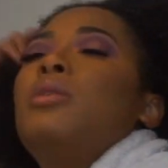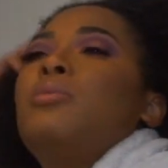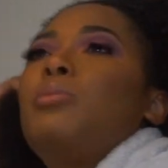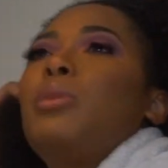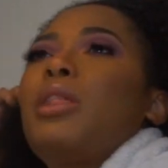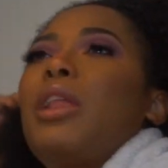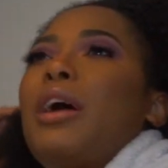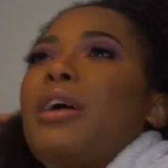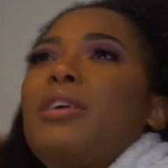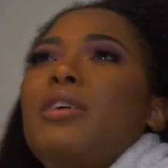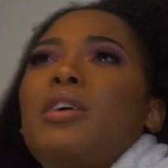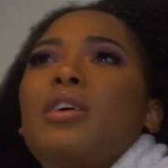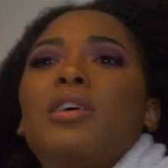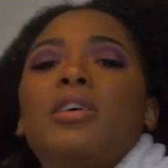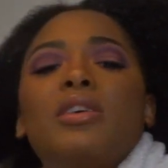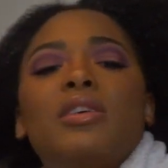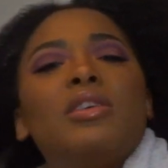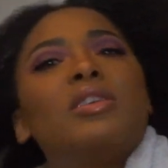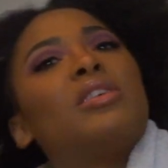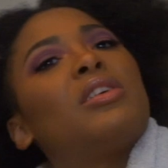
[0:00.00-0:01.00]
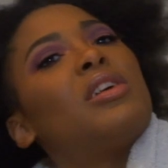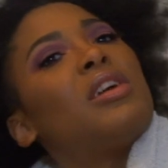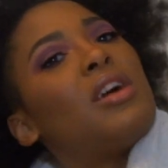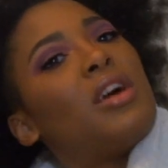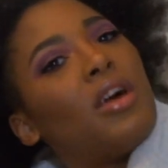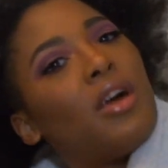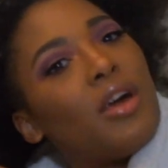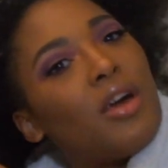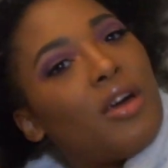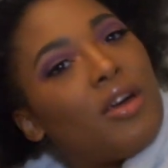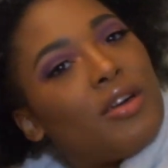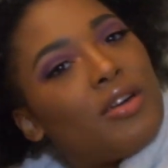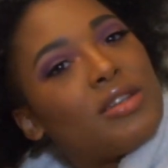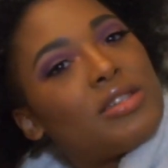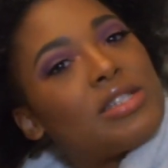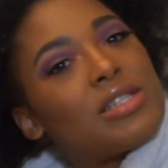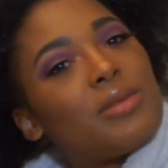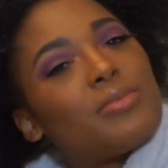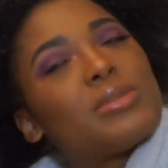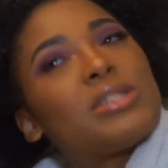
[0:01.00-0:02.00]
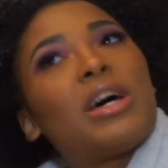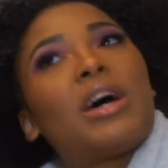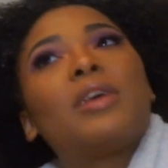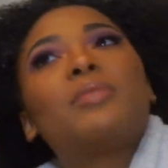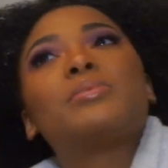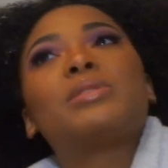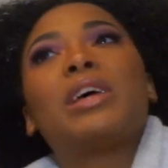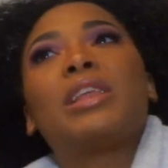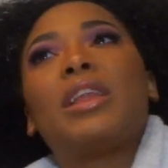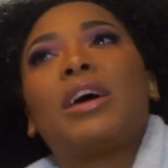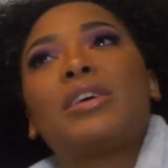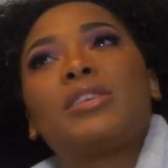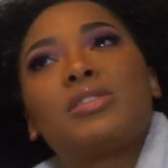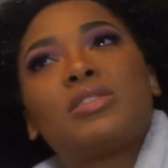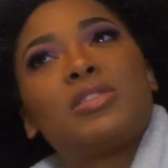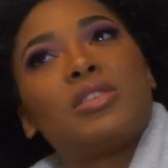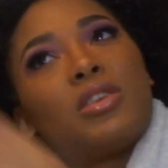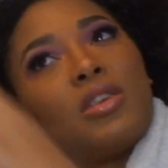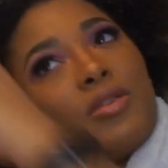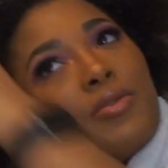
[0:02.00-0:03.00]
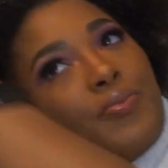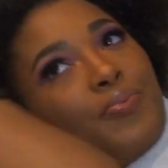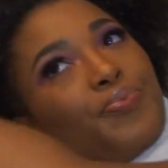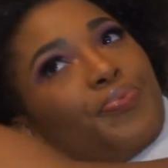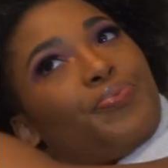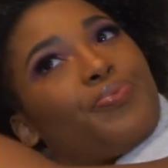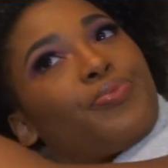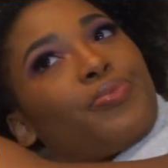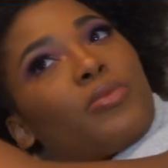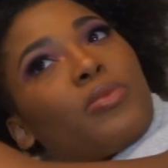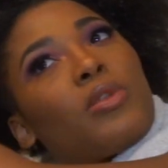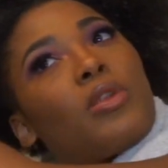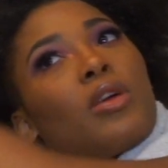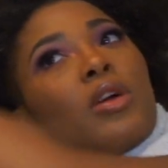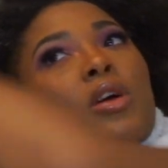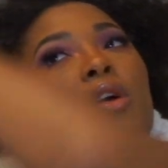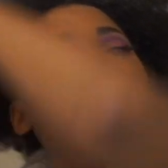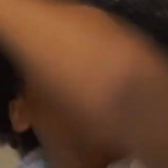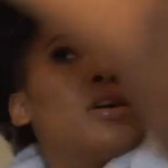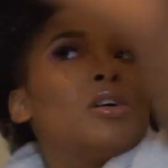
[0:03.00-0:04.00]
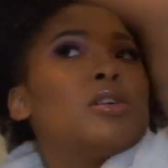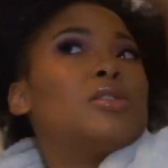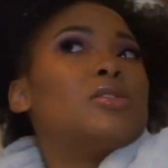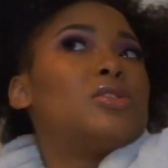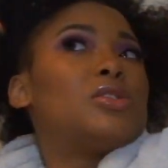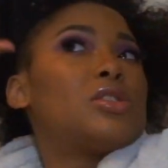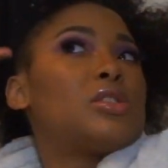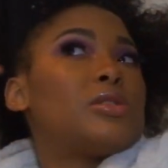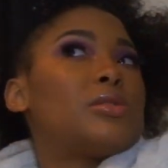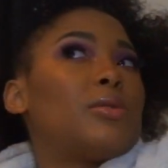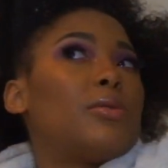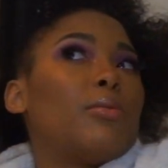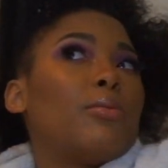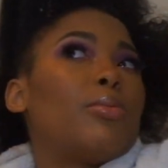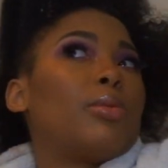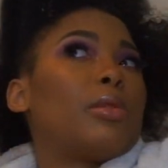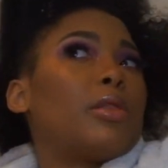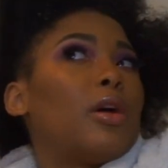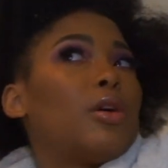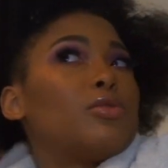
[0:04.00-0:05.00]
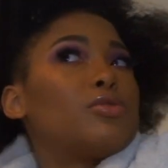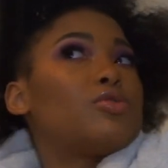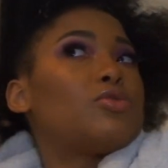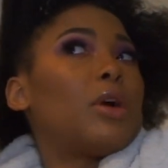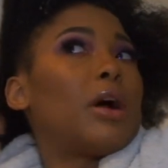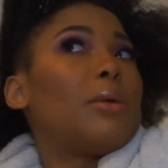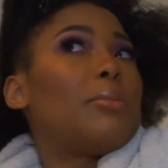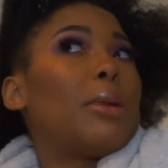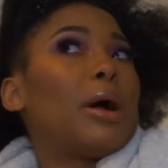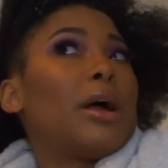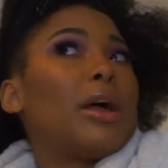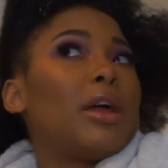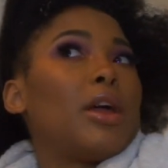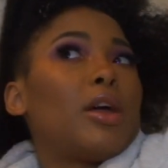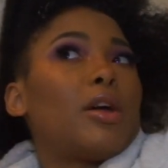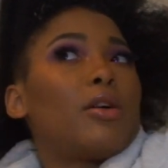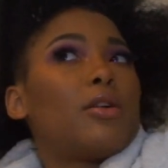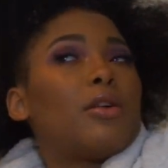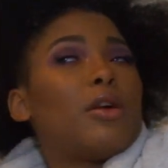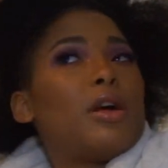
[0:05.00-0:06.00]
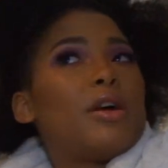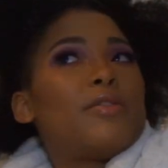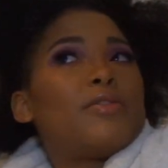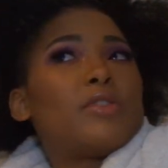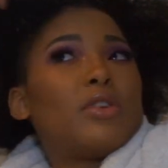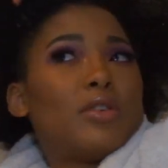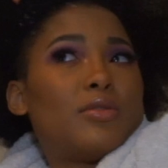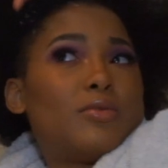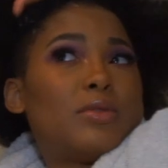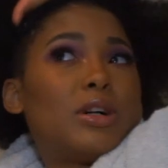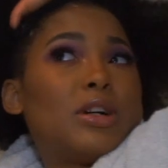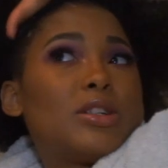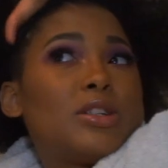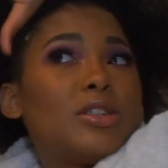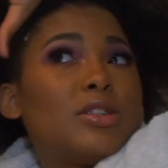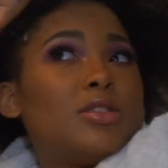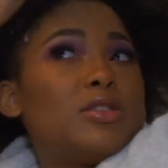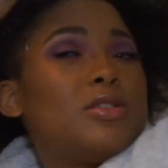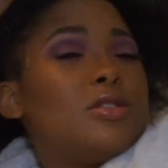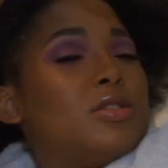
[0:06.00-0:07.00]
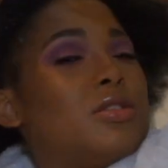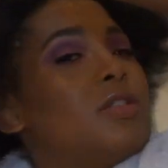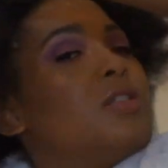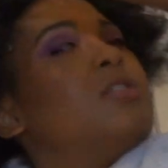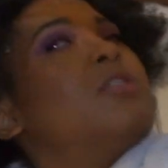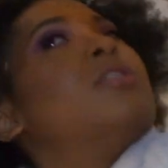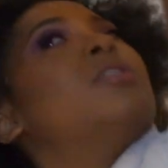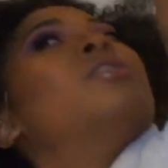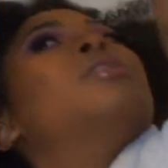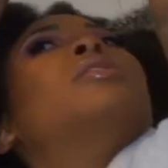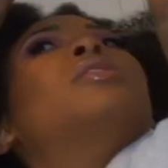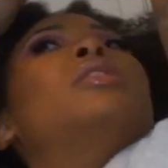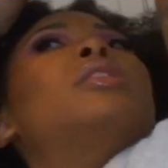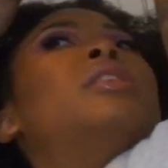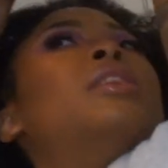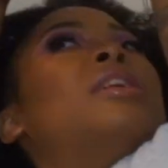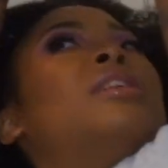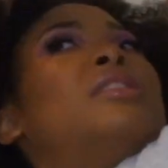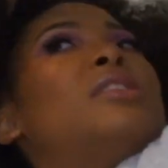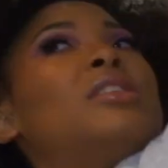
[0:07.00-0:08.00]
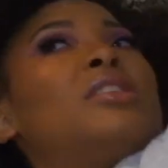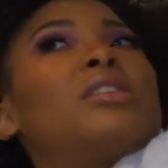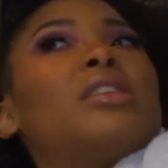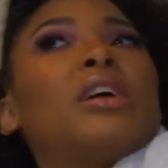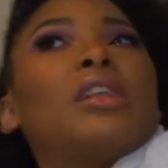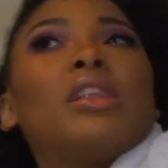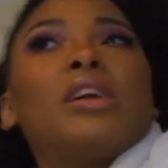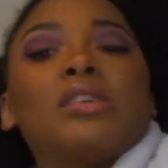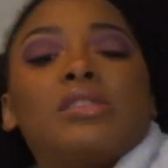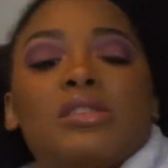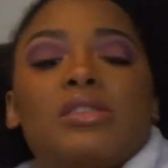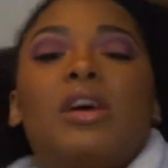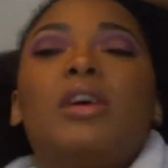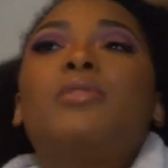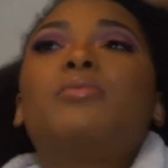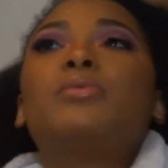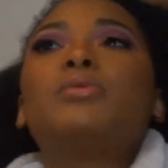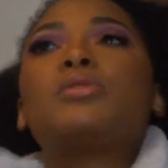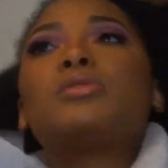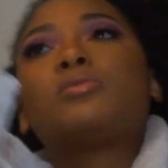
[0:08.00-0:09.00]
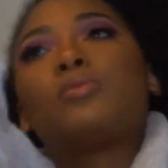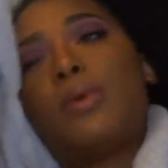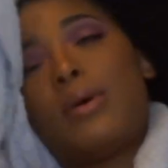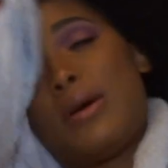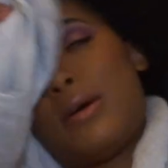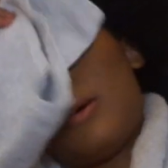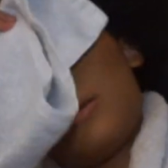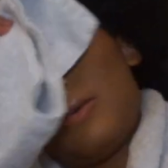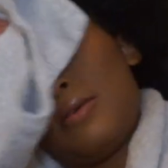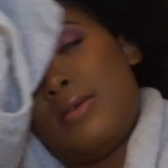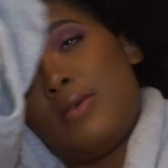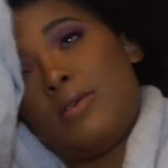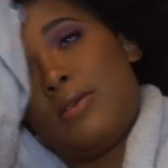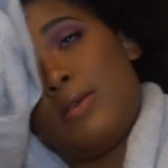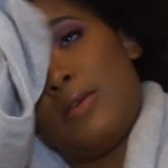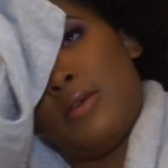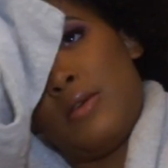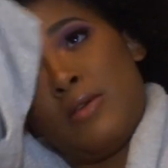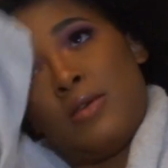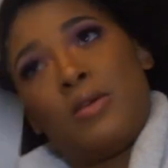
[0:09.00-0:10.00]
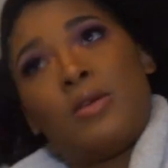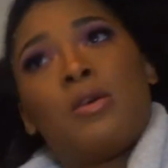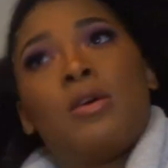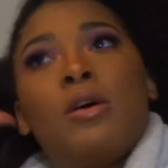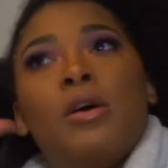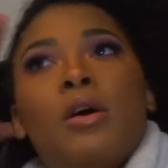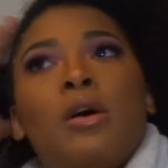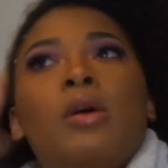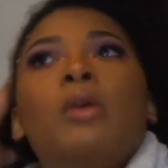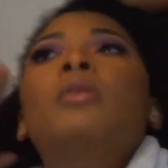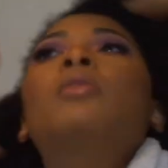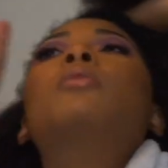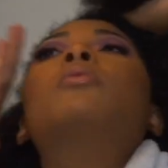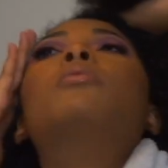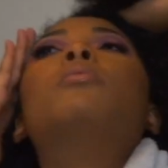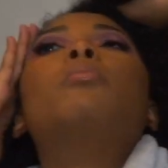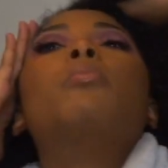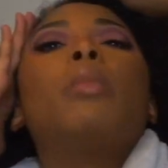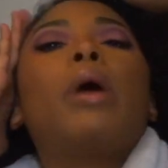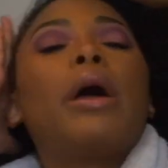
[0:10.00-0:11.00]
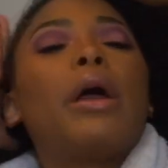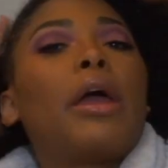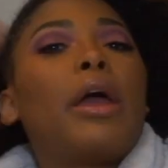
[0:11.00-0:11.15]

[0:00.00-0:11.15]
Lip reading: but like sometimes I like to just blow dry my hair after I wash it, and I did that last night, which is why my